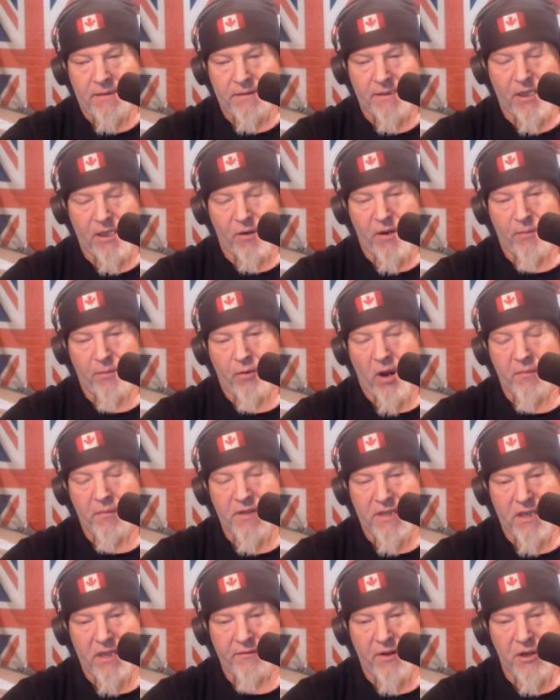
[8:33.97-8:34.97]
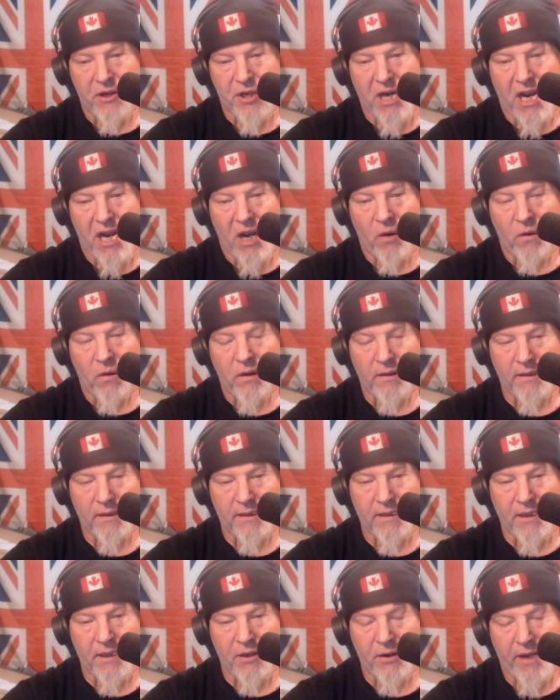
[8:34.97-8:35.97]
you know he promised olivia chow
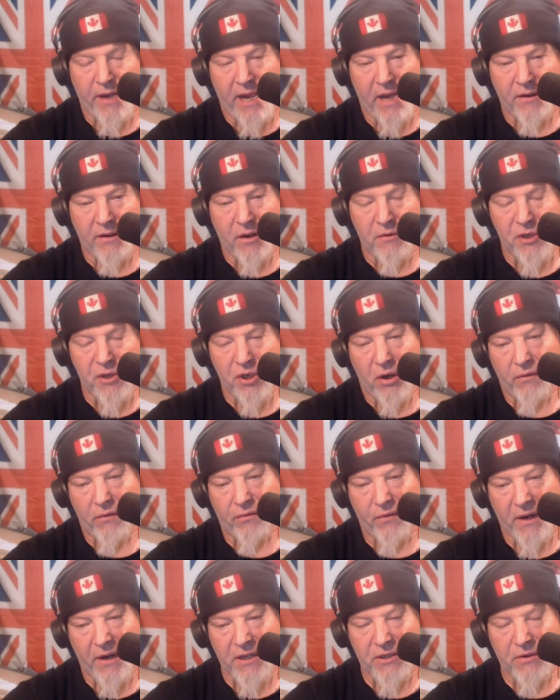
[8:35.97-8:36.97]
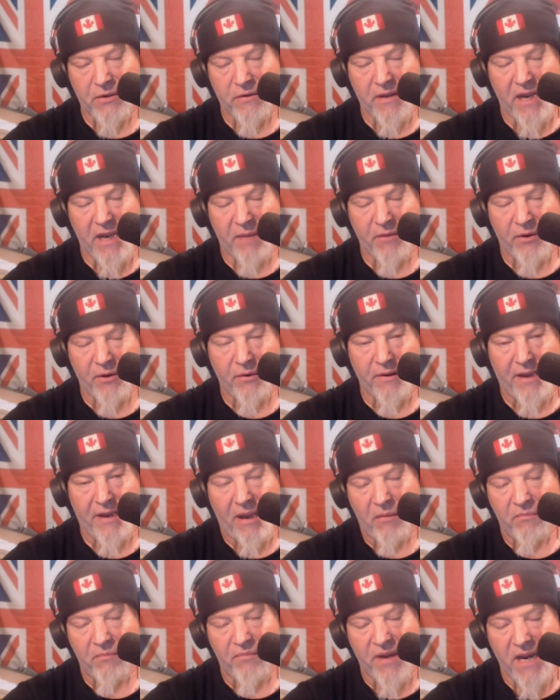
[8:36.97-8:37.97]
uh, a good handout sean fraser the immigrant
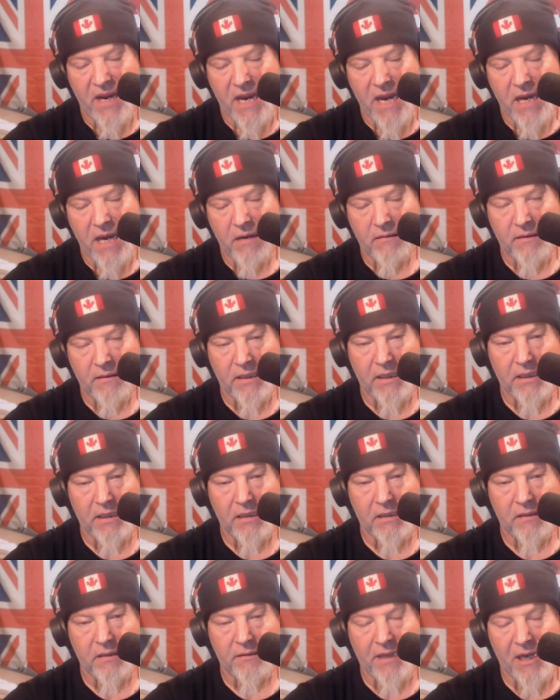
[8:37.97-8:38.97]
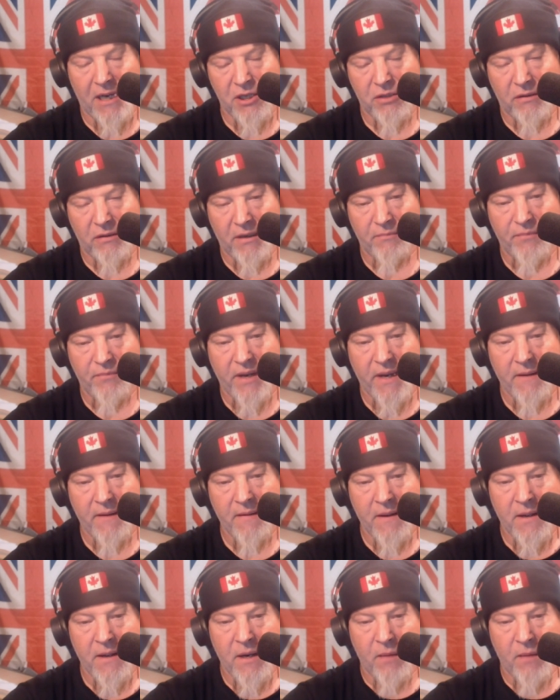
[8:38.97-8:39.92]
mp uh, national mp